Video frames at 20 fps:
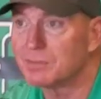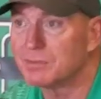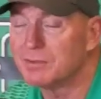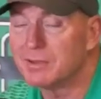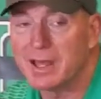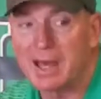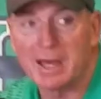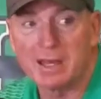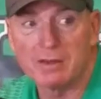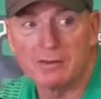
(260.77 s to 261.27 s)

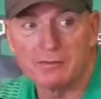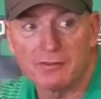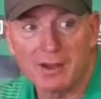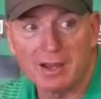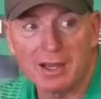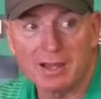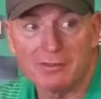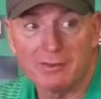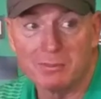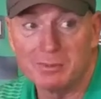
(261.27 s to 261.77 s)
9-5.
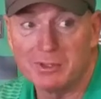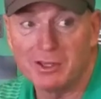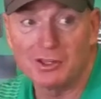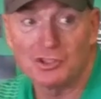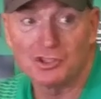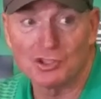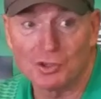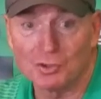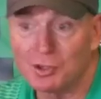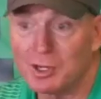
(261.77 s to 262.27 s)
I mean, they
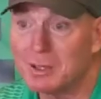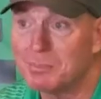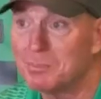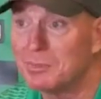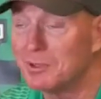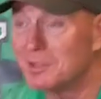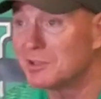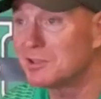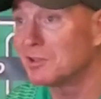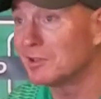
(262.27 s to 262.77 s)
showed up,
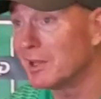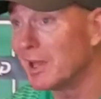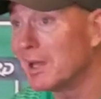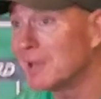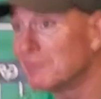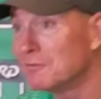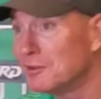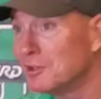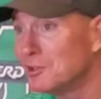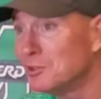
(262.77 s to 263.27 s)
and it's a
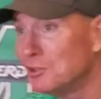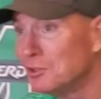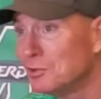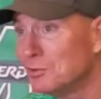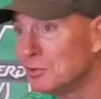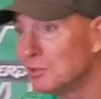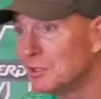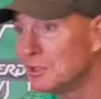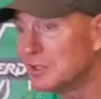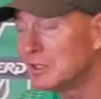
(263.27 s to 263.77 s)
loud venue,
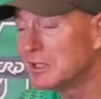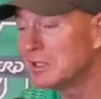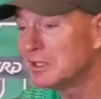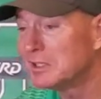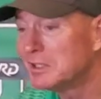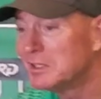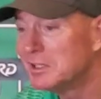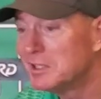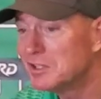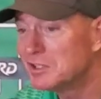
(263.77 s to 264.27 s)
and it's
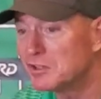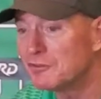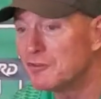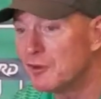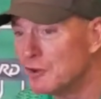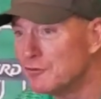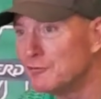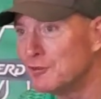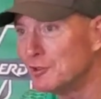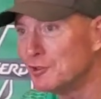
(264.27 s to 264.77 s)
a
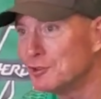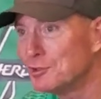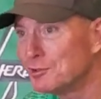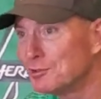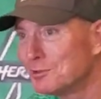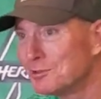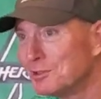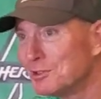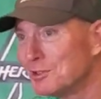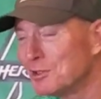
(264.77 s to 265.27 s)
fun venue.
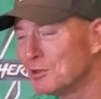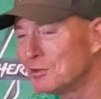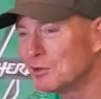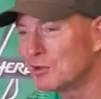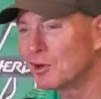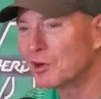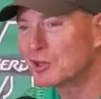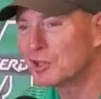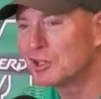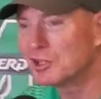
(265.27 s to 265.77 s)

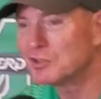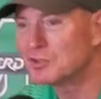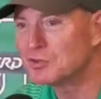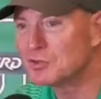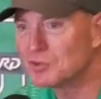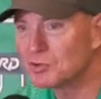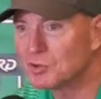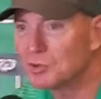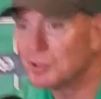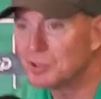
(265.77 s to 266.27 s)
Our kids
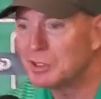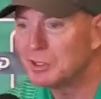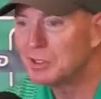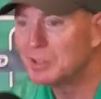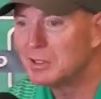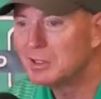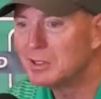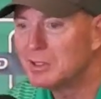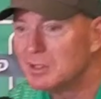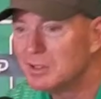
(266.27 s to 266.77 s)
enjoy
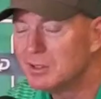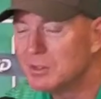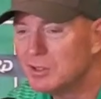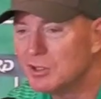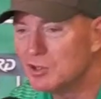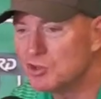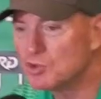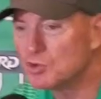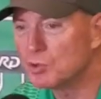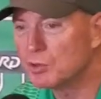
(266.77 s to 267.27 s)

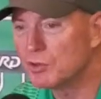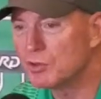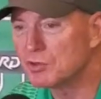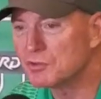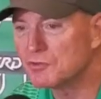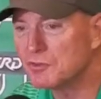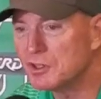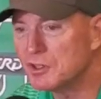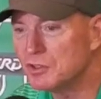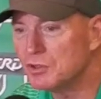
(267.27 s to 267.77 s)

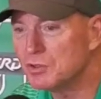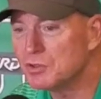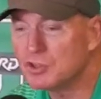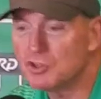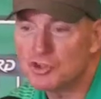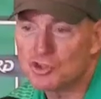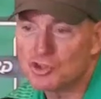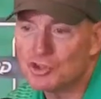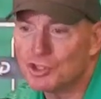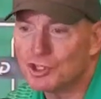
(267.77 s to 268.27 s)
those venues, and
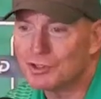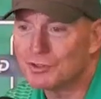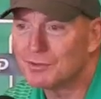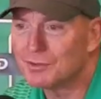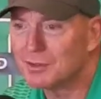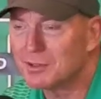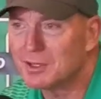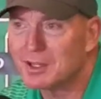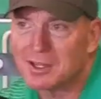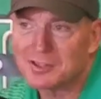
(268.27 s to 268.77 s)
you should. I
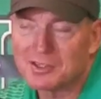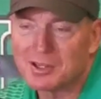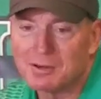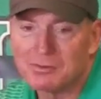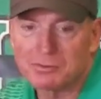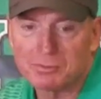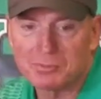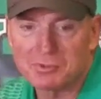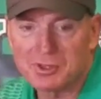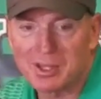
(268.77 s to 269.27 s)
tell
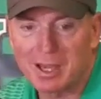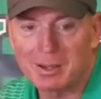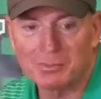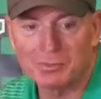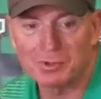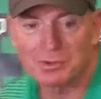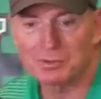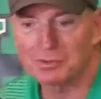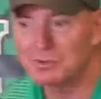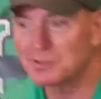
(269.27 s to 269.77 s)
them from the
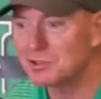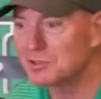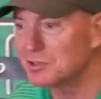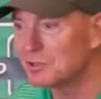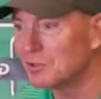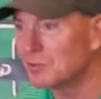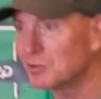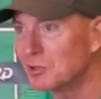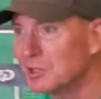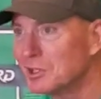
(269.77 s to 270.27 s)
time they're just
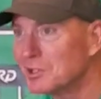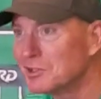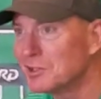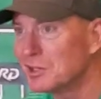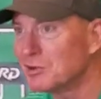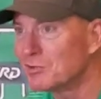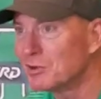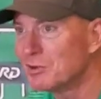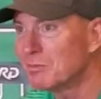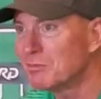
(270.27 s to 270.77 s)
little kids,
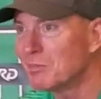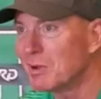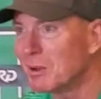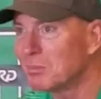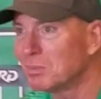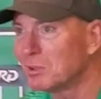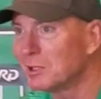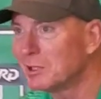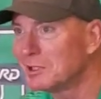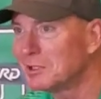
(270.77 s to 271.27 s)
they dream about
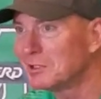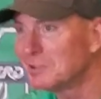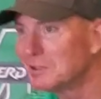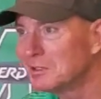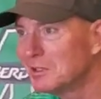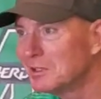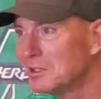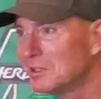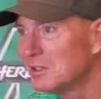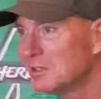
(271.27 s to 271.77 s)
playing in
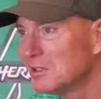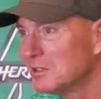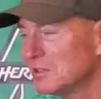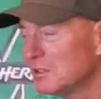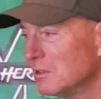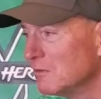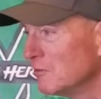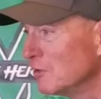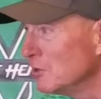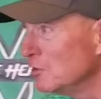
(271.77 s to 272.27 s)

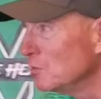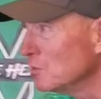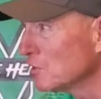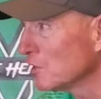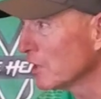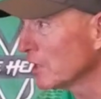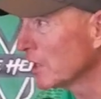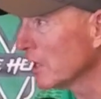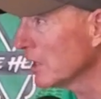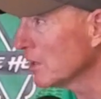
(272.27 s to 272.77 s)
venues
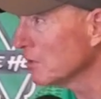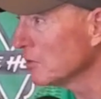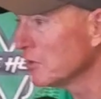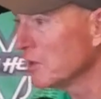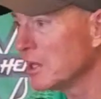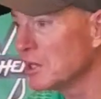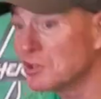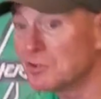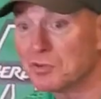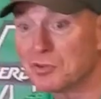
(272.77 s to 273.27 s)
like that on
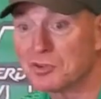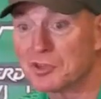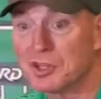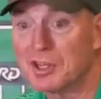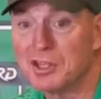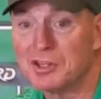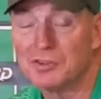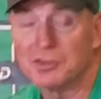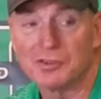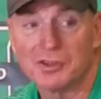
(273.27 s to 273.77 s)
national
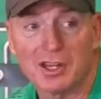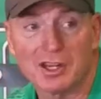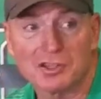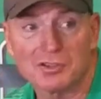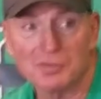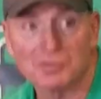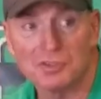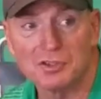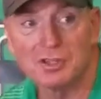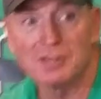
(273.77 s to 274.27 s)
stage, on
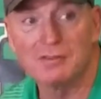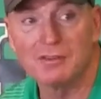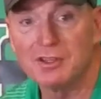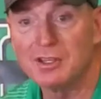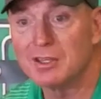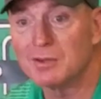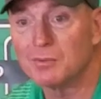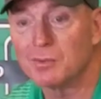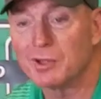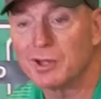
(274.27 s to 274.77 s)
national
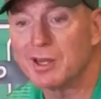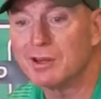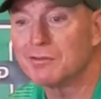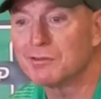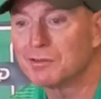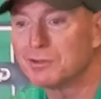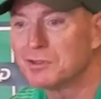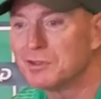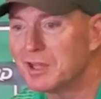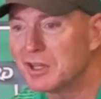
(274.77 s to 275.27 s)
TV, and
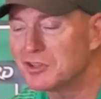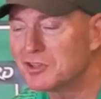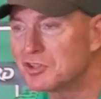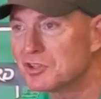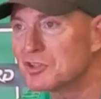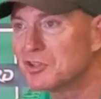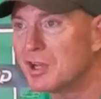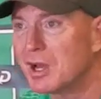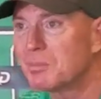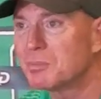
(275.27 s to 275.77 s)
whatever. And that's
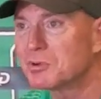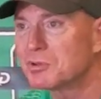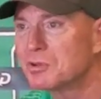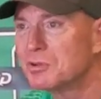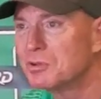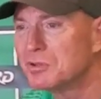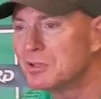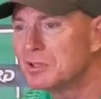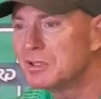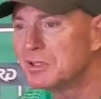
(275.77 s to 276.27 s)
just an
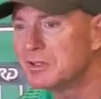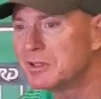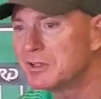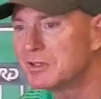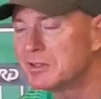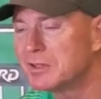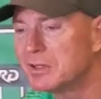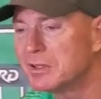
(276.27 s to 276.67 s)
opportunity that